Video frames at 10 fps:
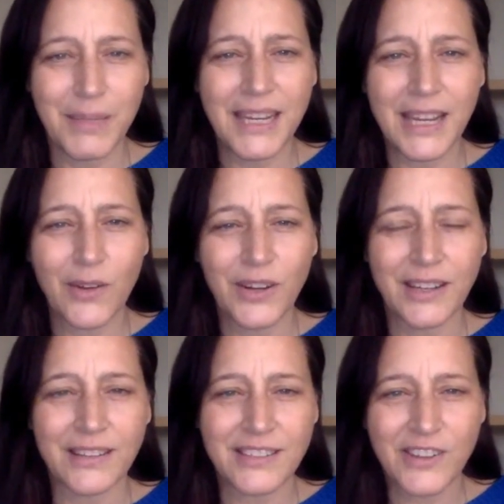meeting out
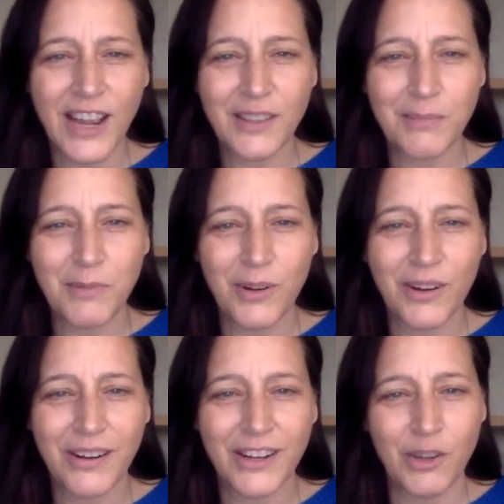in
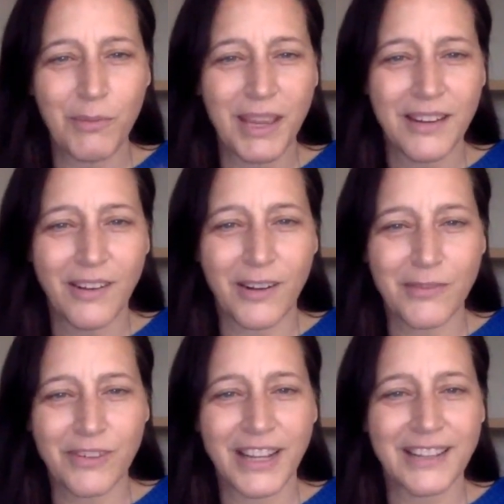Strathmore and you met
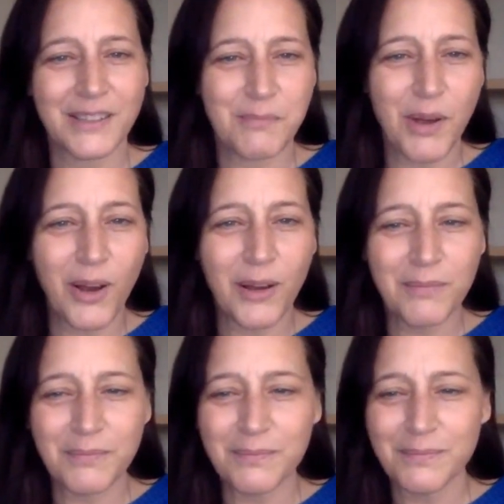our friend's
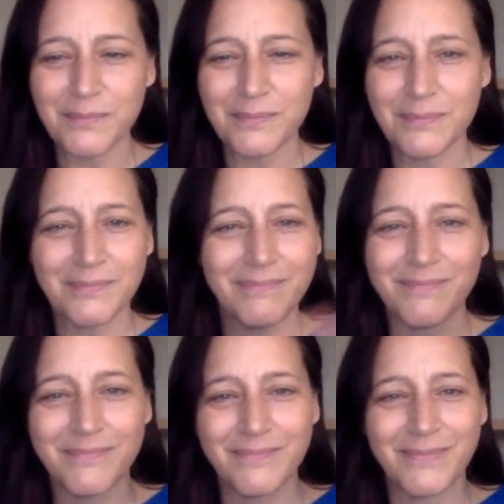mom,
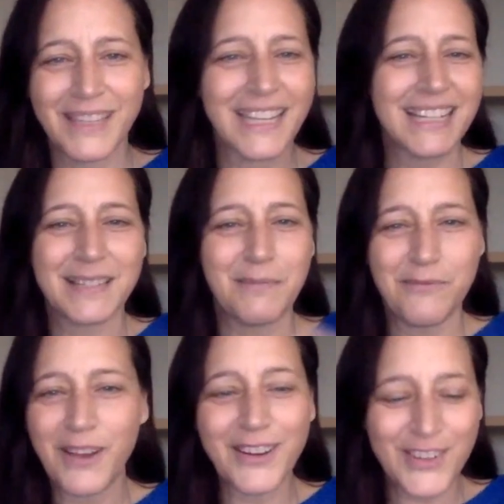like at some
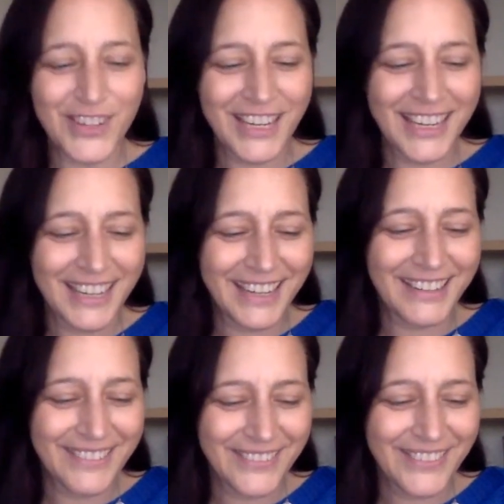
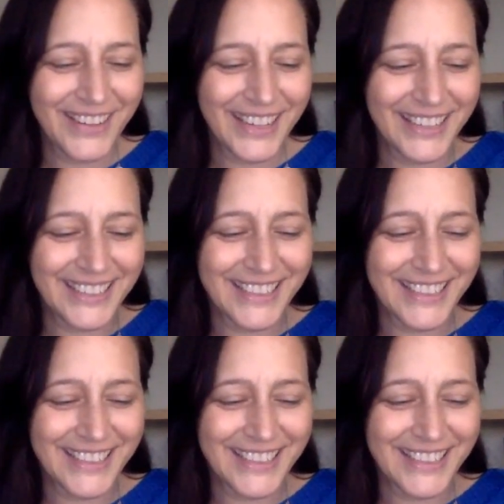function, right?